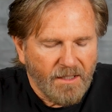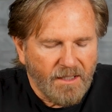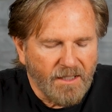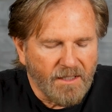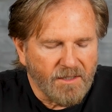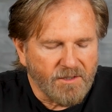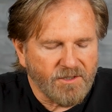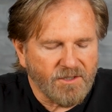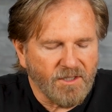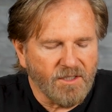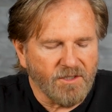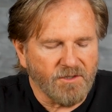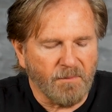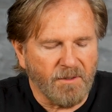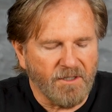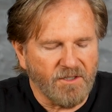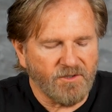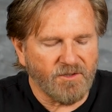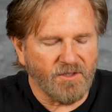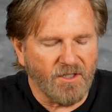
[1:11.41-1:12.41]
it says,
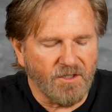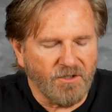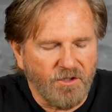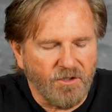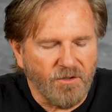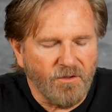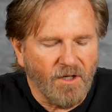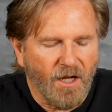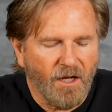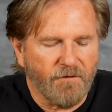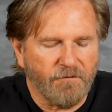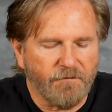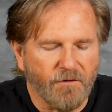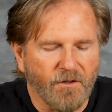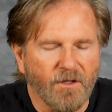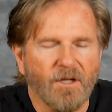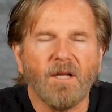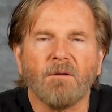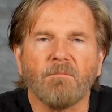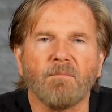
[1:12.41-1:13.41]
"My son, do not
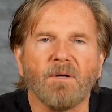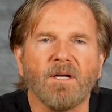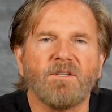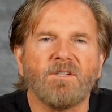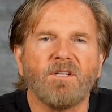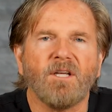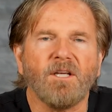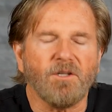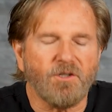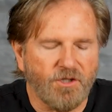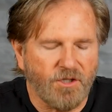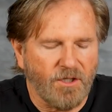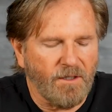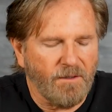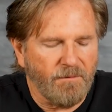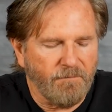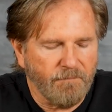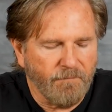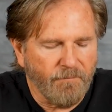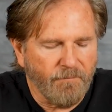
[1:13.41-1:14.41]
forget my teaching,